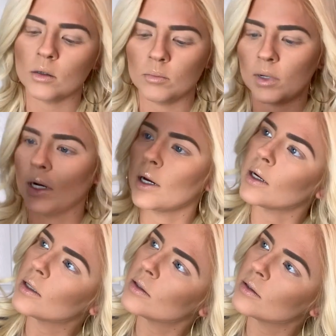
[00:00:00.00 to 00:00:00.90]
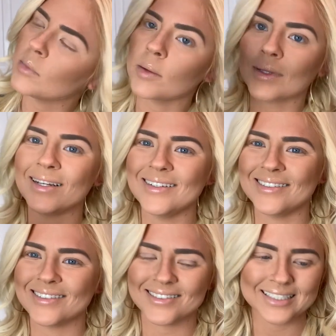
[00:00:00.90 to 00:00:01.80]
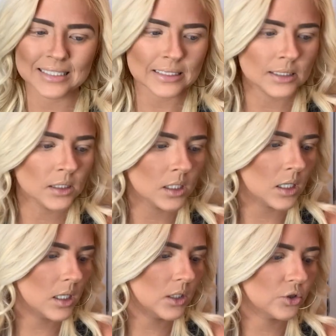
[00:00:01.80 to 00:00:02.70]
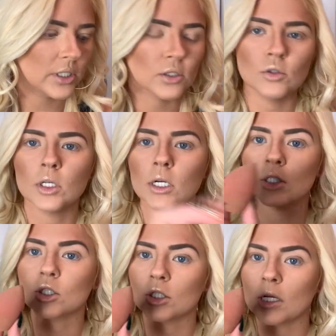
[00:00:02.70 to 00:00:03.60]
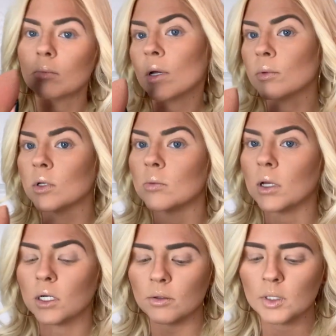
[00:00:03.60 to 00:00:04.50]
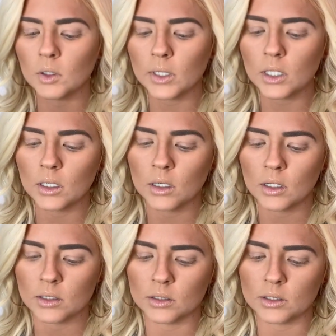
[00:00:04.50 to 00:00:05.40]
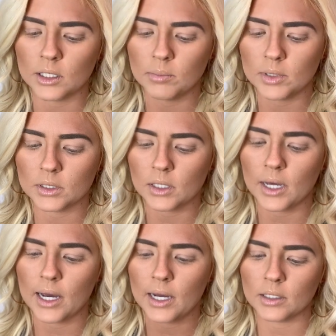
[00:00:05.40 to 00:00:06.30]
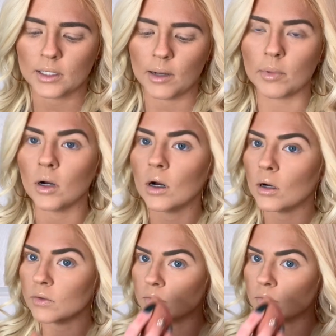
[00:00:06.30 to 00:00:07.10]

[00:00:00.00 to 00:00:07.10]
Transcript: by Maybelline in translucent, and just take my beauty blender really quick, dip into that, tap it off.